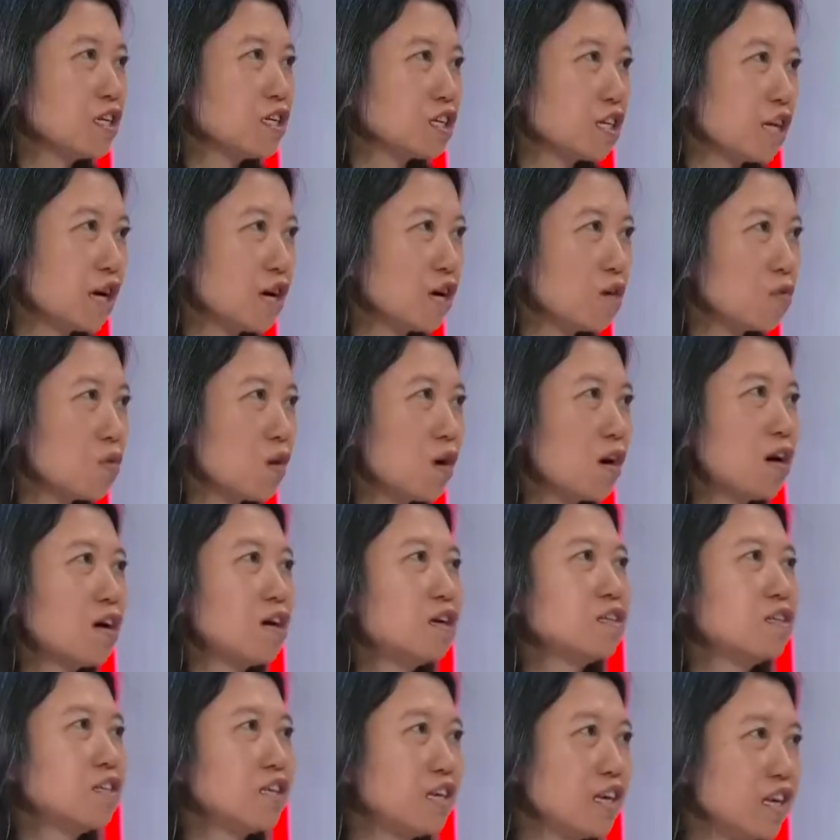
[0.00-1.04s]

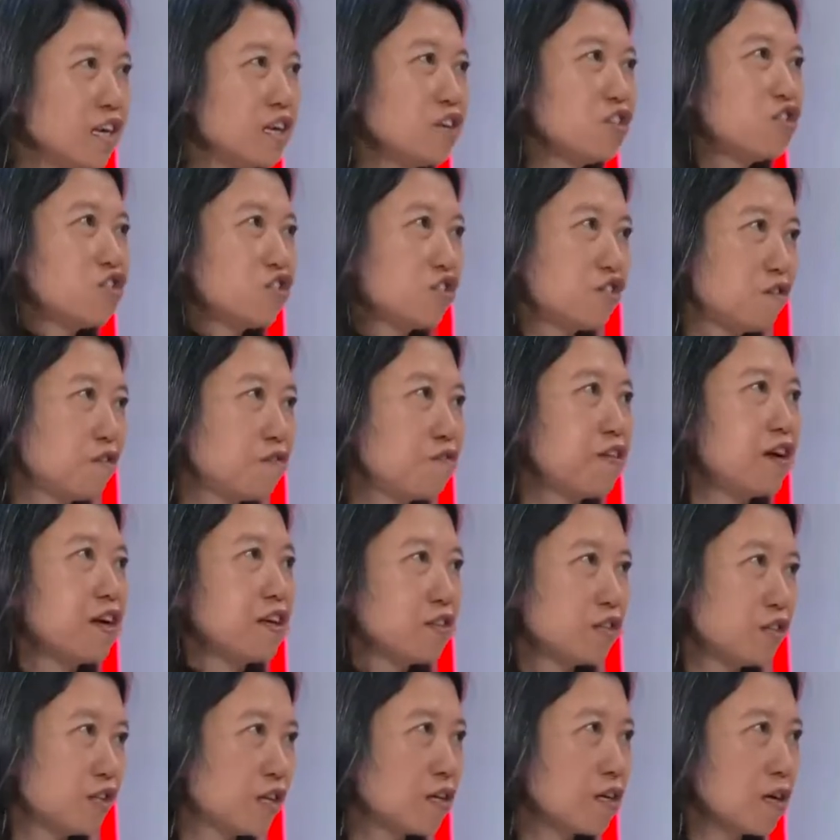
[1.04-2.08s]
Taiwan is
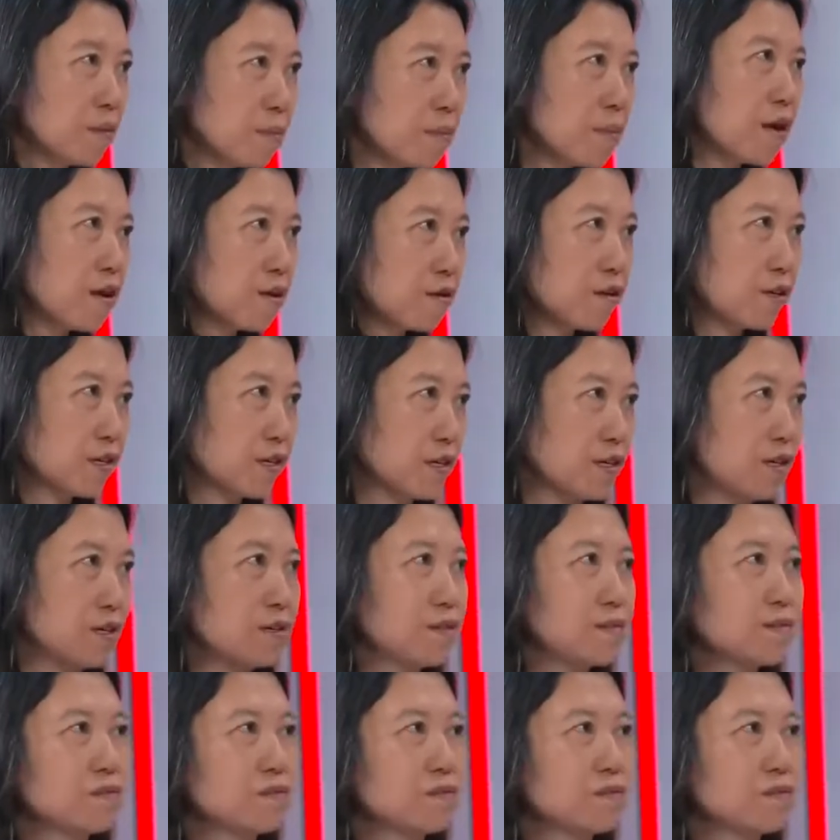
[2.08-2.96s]
defending America.